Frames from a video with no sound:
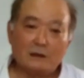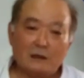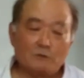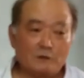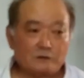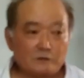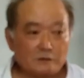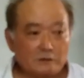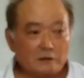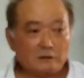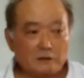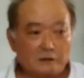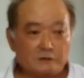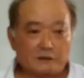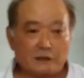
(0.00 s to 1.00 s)
I went to
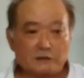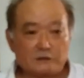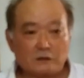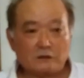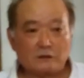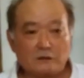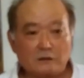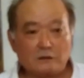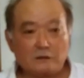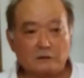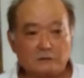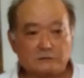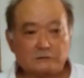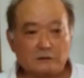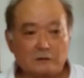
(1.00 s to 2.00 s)
education.
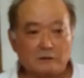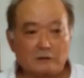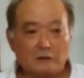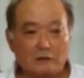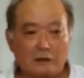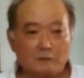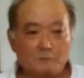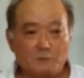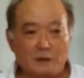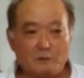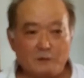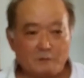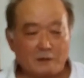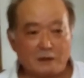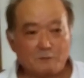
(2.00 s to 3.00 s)

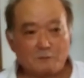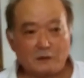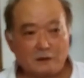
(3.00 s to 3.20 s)
Maybe my